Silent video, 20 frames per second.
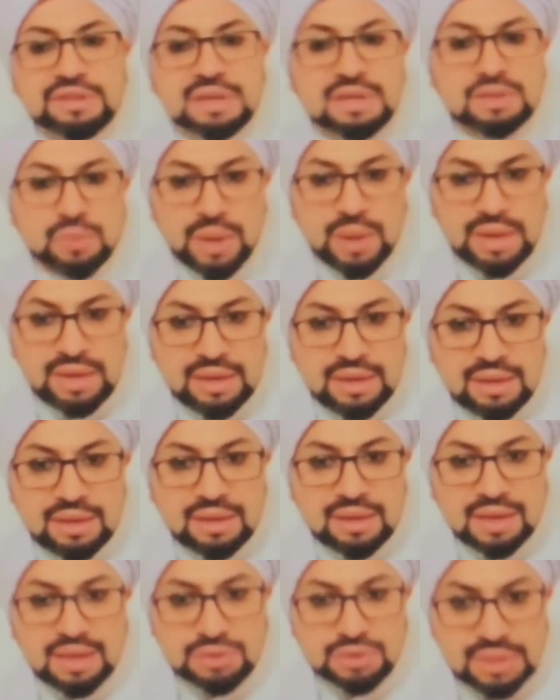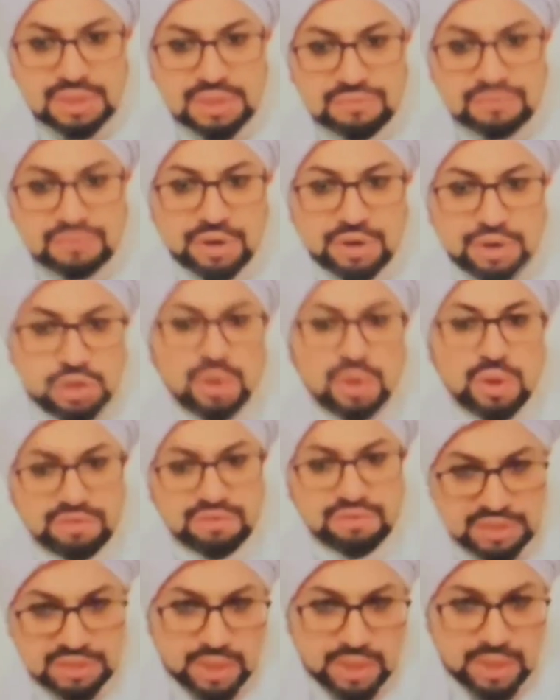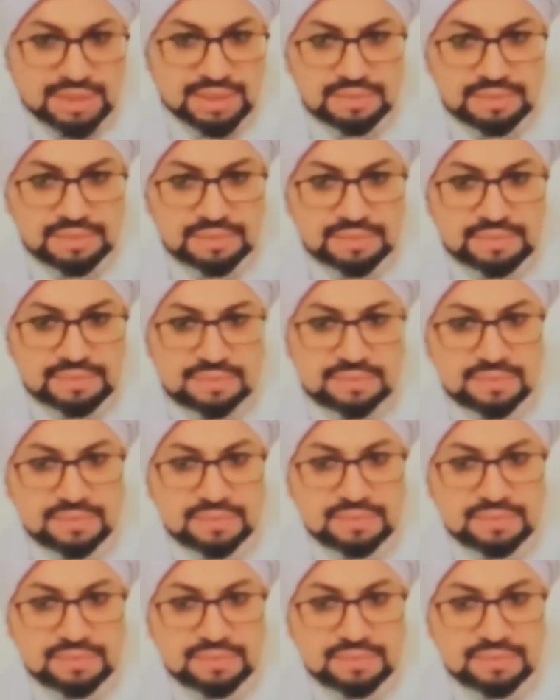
50, 20, 100 for each one of us, right?